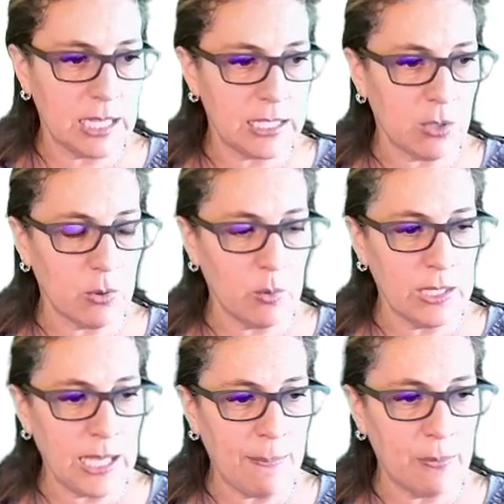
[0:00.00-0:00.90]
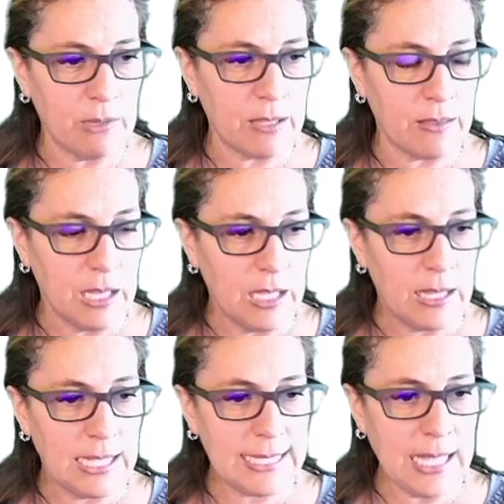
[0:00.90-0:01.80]
And so you end up with
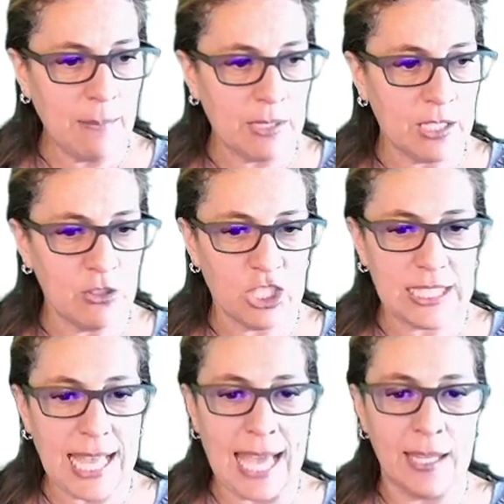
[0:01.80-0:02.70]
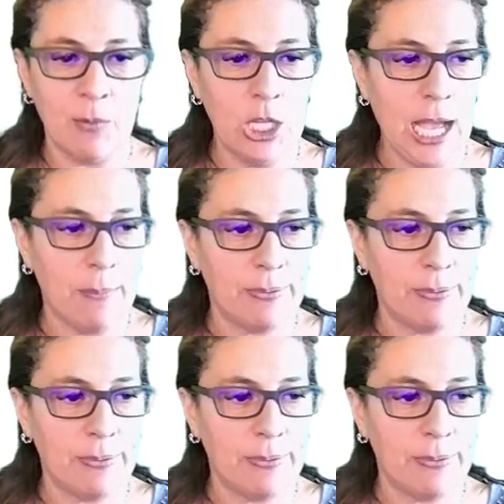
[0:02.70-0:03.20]
these numbers and you just add them all up.